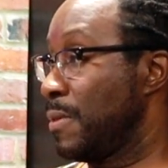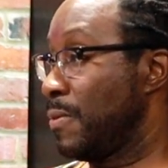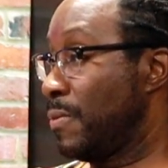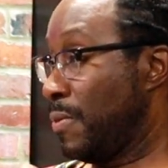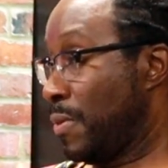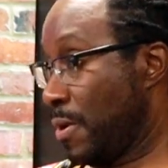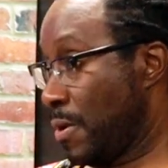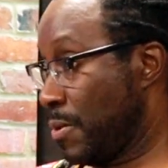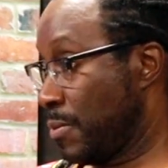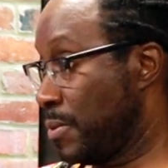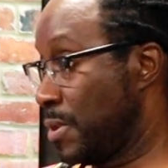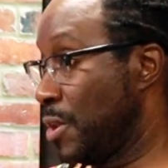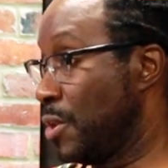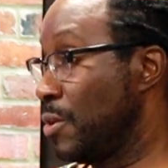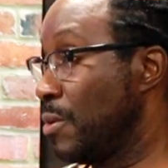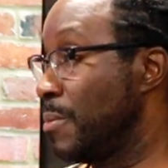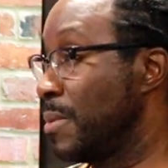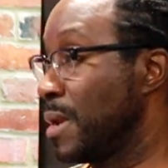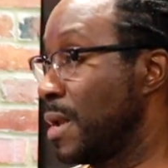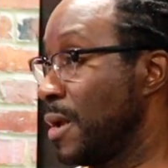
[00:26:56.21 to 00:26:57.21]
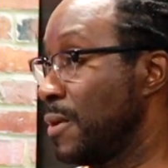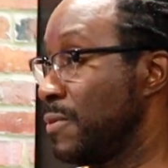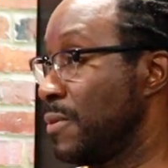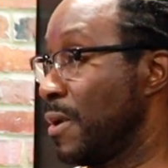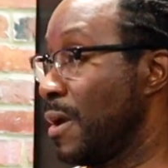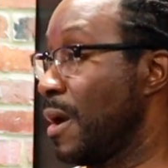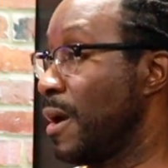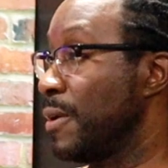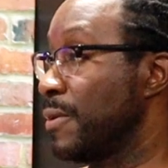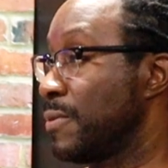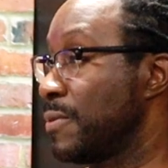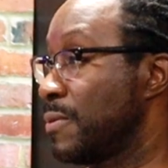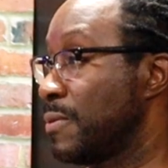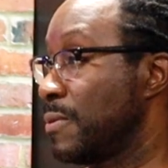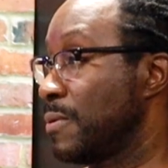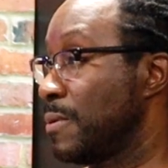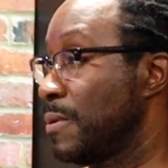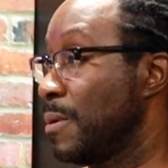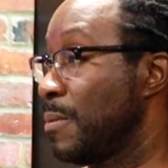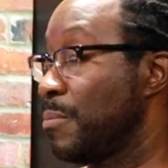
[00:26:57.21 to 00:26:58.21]
they're dehumanizing
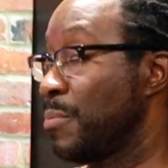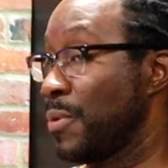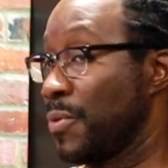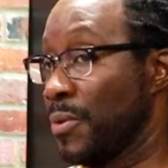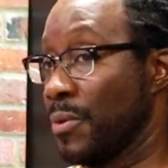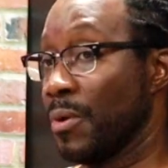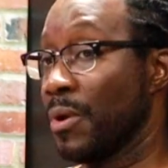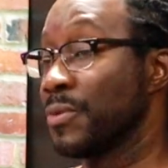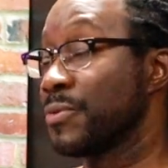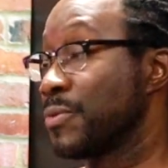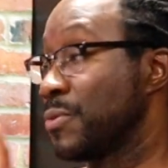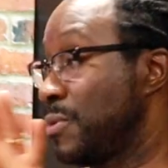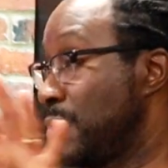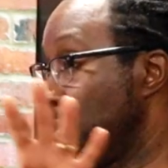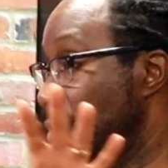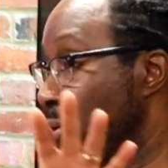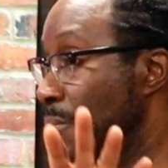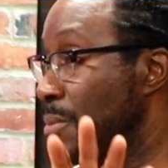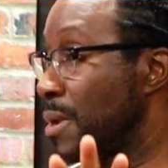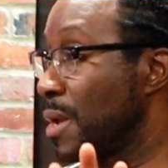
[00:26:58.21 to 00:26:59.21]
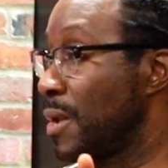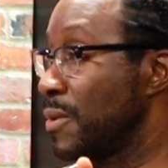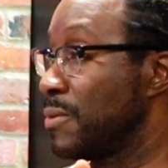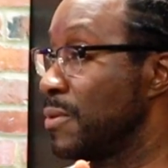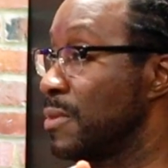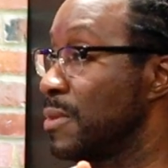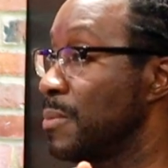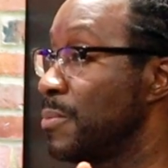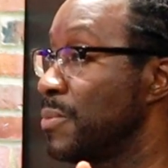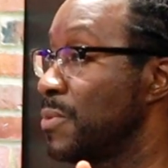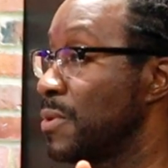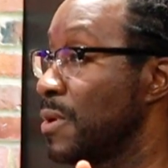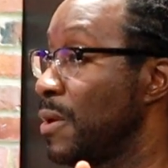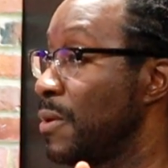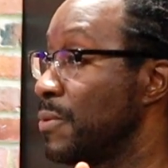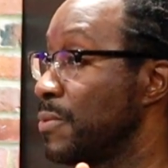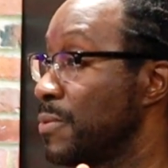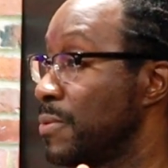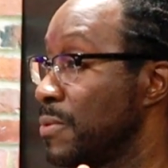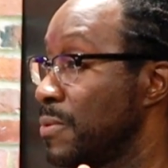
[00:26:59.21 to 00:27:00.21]
us, but they're also dehumanizing
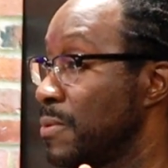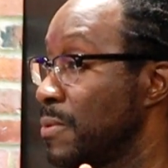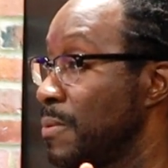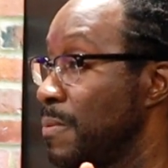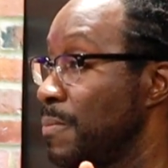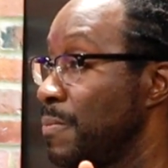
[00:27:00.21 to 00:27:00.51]
themselves.